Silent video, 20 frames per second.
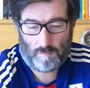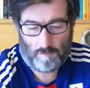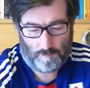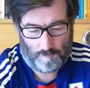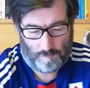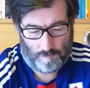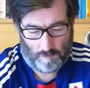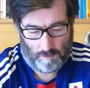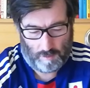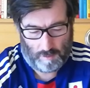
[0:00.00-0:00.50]

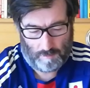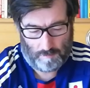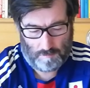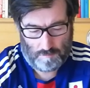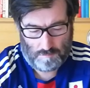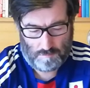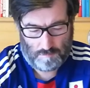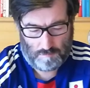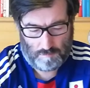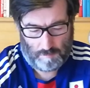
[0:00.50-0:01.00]

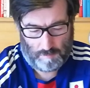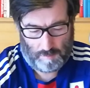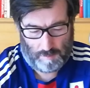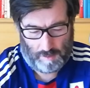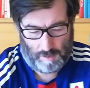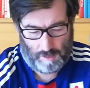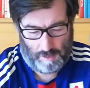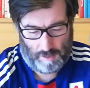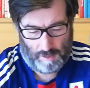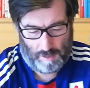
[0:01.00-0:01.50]
from
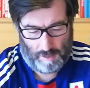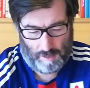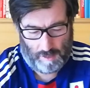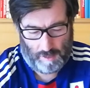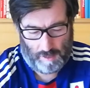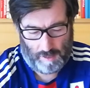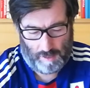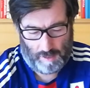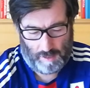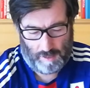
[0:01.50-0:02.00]

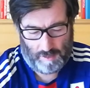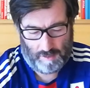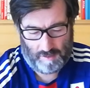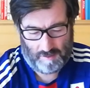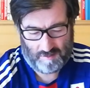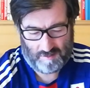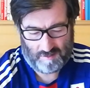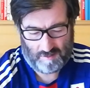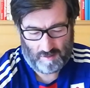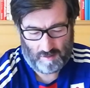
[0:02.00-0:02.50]

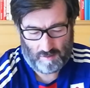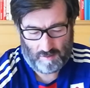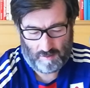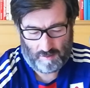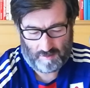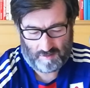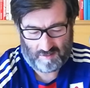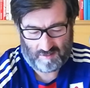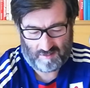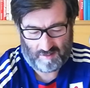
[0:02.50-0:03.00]

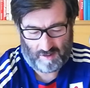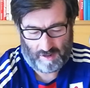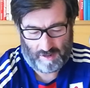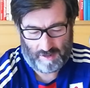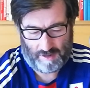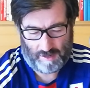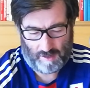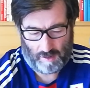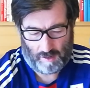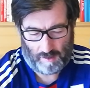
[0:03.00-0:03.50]
Indische
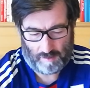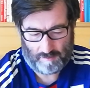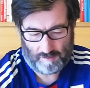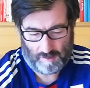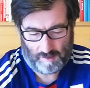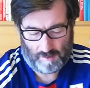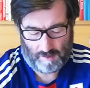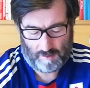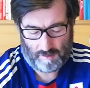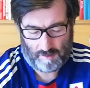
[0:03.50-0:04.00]
Chai
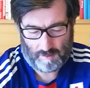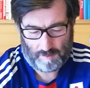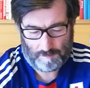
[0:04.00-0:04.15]
Classic.